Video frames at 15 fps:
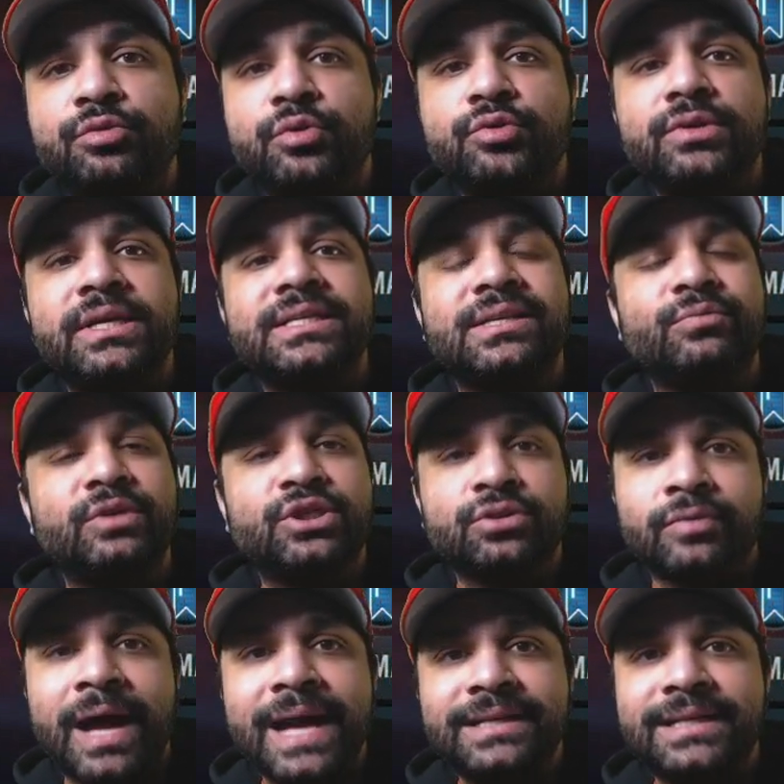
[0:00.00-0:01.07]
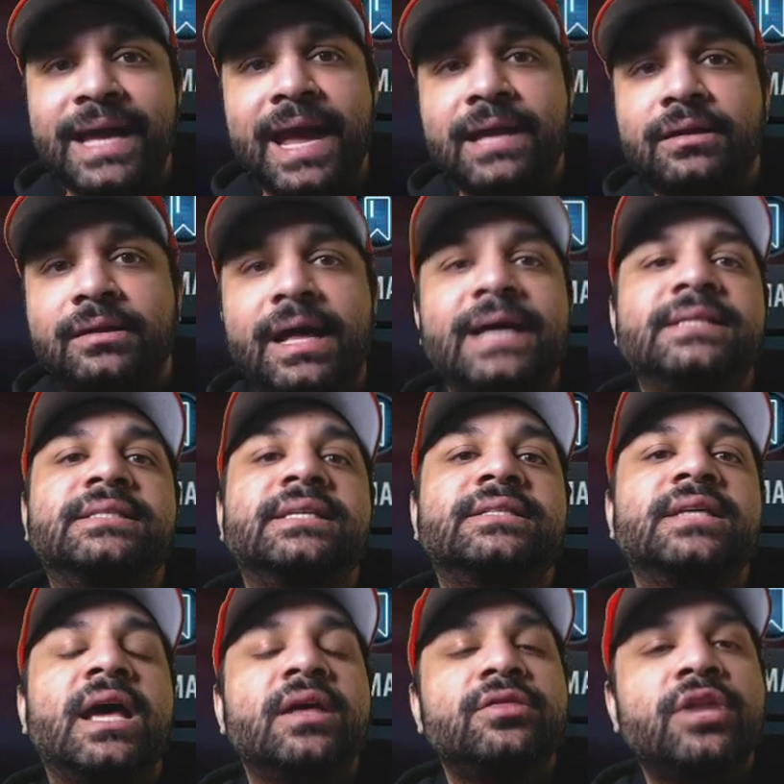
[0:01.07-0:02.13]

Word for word: through this and we tried to analyze this.